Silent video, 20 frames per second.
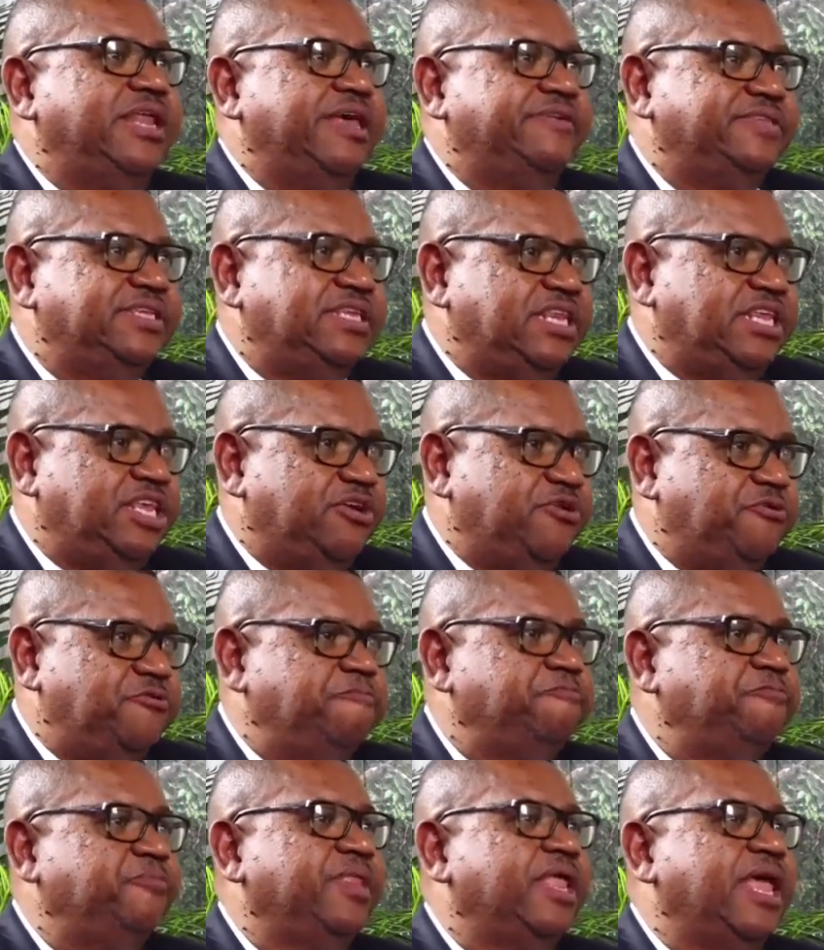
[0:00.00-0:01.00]
the FCDO,
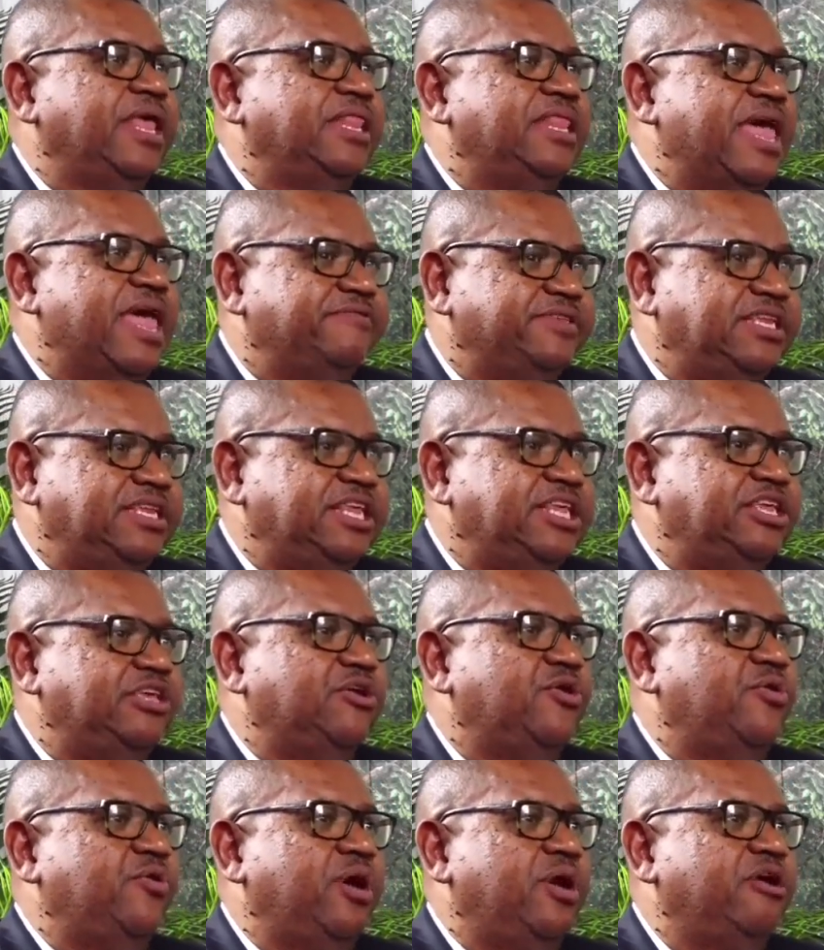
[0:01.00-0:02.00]
and the
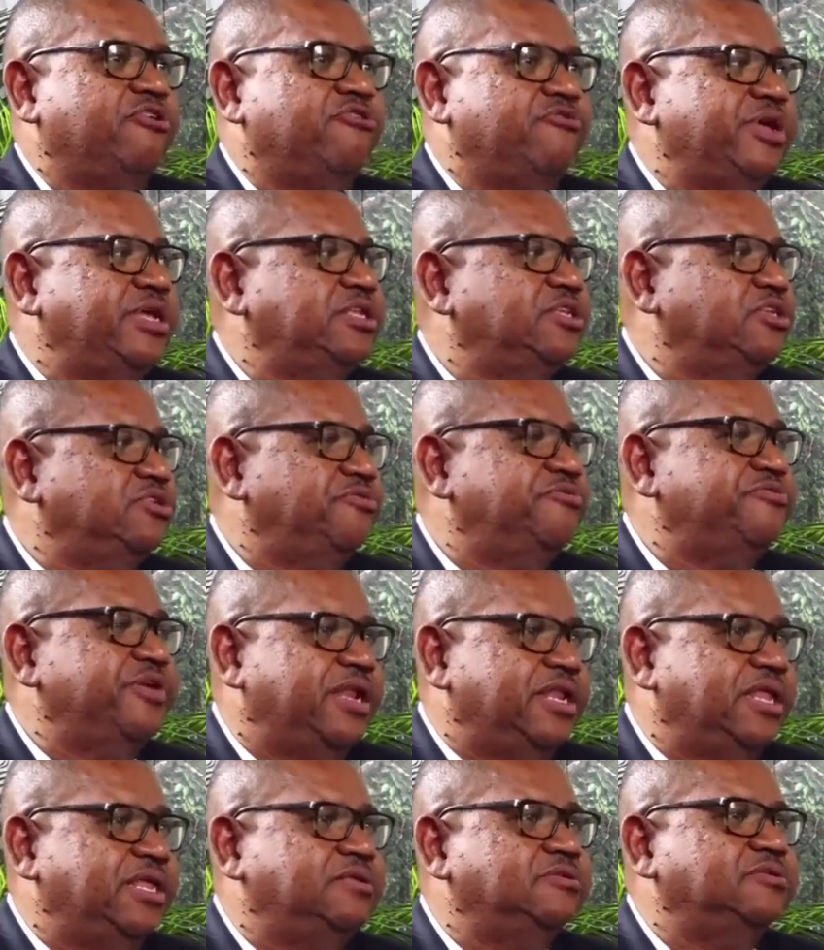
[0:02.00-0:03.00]
FCDO agreed to do
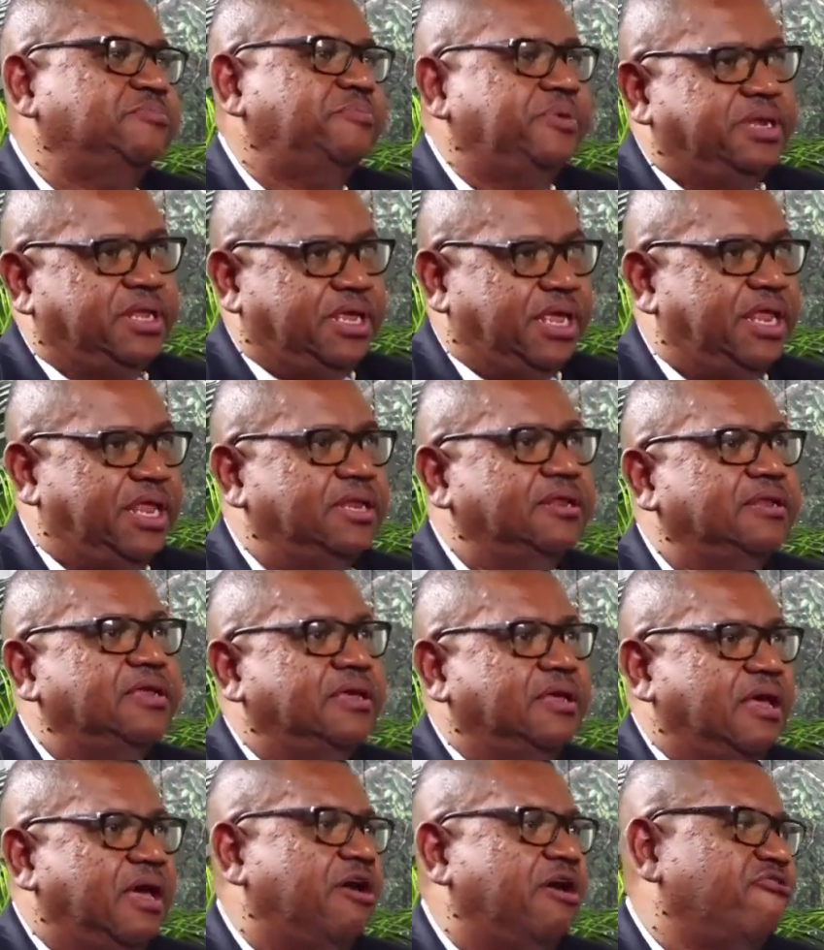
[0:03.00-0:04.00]
funding to put in
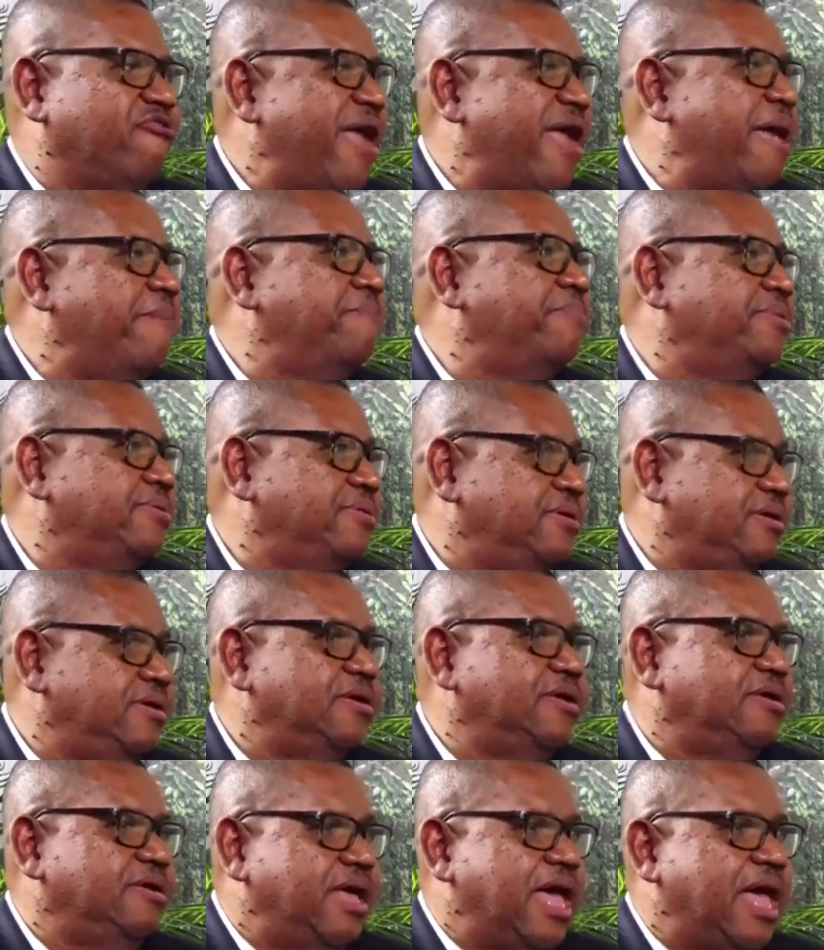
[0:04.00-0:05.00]
a ramp
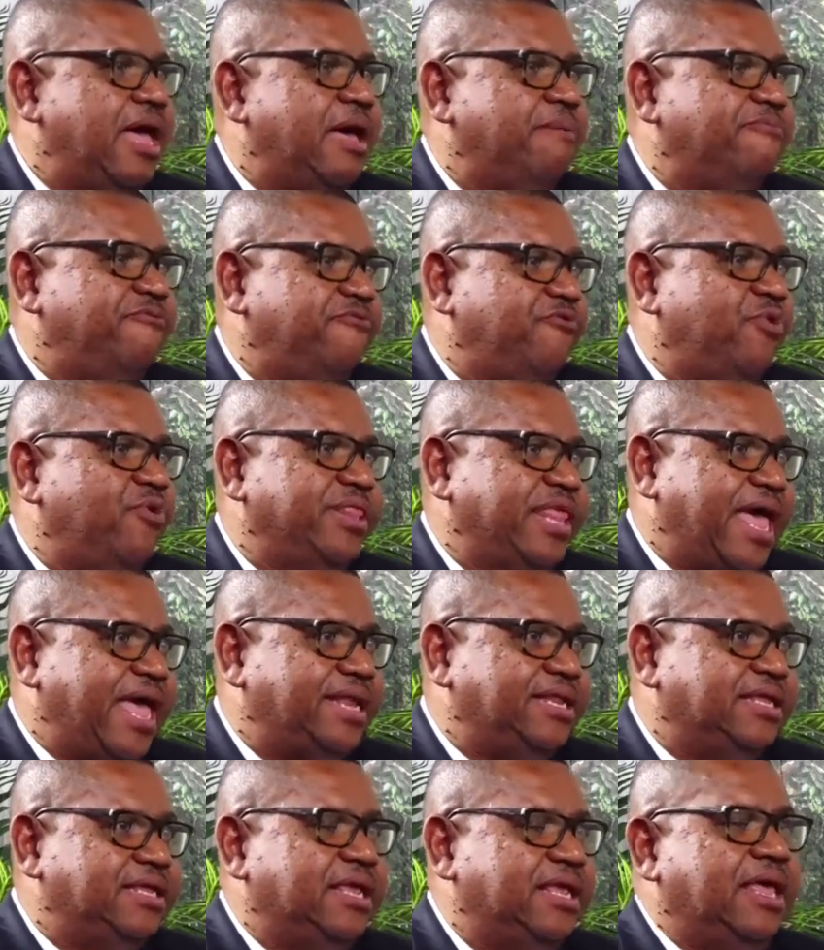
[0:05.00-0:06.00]
for
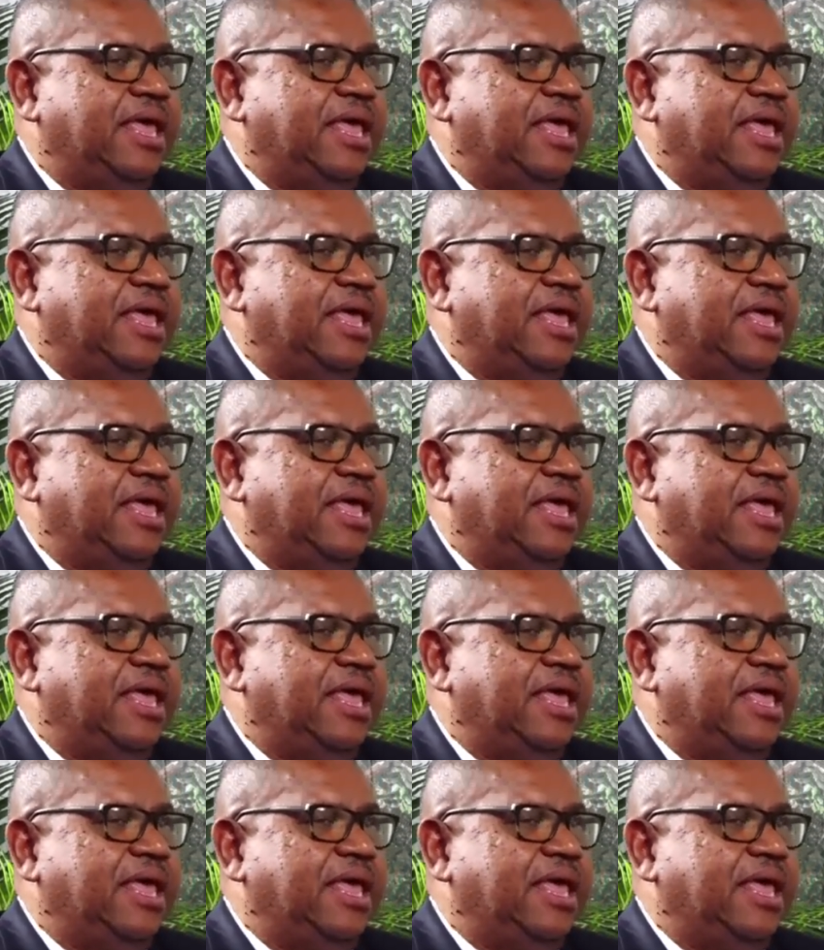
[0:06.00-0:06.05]
that.